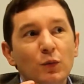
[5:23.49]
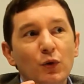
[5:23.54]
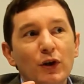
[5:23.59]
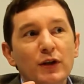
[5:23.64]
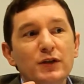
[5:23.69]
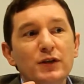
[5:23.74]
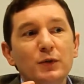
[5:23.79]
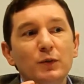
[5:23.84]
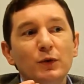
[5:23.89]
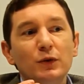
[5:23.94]

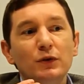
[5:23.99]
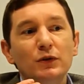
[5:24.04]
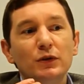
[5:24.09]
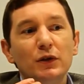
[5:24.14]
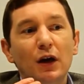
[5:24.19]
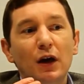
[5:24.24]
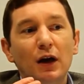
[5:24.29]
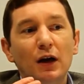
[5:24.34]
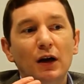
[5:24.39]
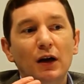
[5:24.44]

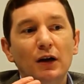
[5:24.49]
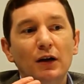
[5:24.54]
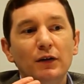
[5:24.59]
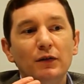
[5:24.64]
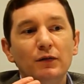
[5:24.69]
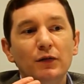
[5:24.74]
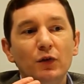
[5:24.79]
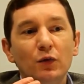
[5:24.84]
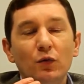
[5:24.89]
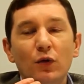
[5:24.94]
principle
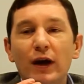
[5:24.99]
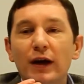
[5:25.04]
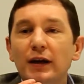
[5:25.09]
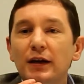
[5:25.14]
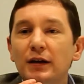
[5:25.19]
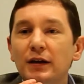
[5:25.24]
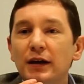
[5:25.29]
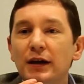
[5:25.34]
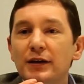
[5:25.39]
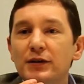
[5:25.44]
of
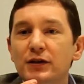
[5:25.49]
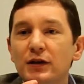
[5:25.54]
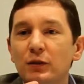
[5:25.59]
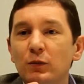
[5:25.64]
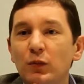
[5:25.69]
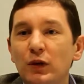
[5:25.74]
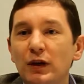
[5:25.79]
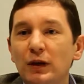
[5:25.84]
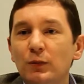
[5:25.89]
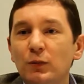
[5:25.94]

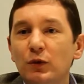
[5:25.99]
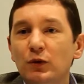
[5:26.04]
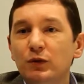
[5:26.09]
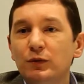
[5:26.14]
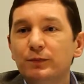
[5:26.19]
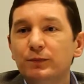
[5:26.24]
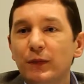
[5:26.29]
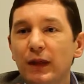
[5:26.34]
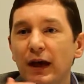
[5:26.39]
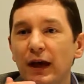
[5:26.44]
recognizing
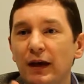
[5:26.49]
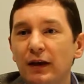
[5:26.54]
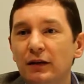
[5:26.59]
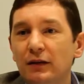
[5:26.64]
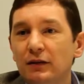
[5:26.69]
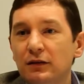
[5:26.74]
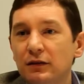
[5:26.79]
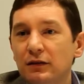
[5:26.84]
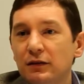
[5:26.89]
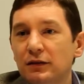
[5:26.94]
people
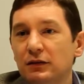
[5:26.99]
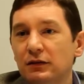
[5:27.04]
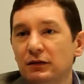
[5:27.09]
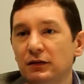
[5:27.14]
and